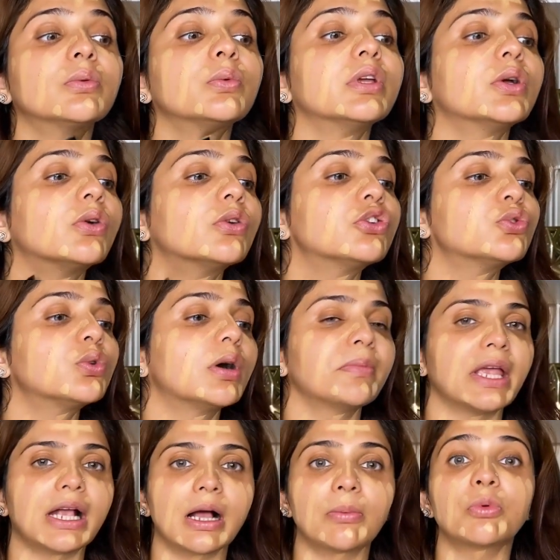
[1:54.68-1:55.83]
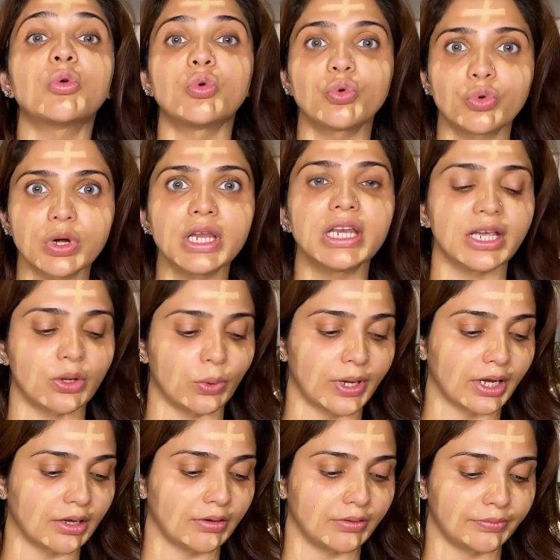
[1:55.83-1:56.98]
We're going to do our makeup really
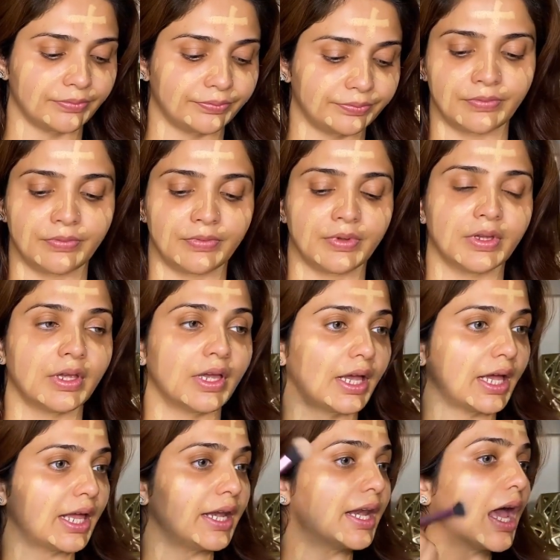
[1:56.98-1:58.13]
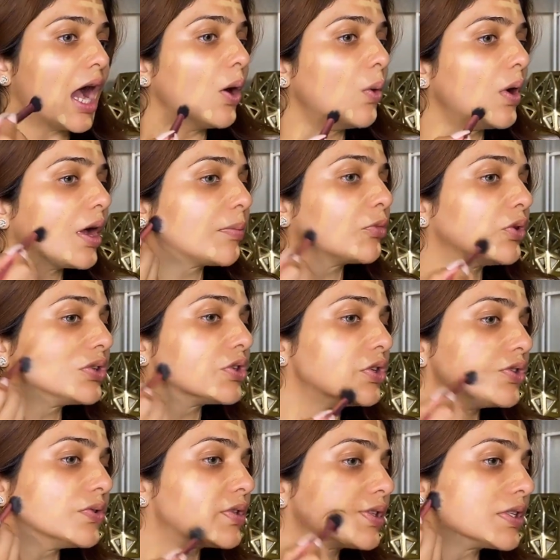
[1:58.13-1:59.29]
quick. And now I'm going to
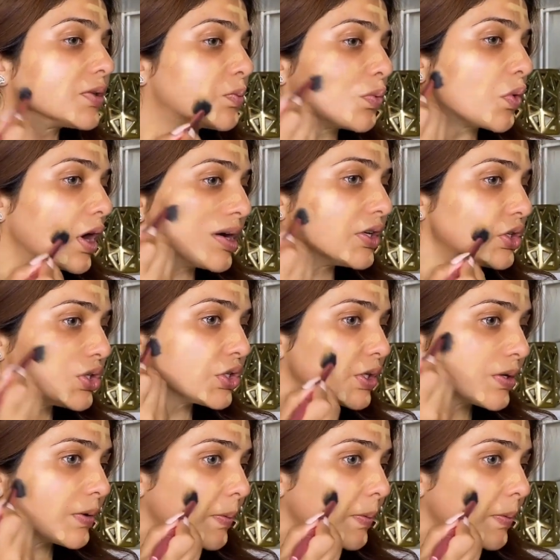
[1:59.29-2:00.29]
use this brush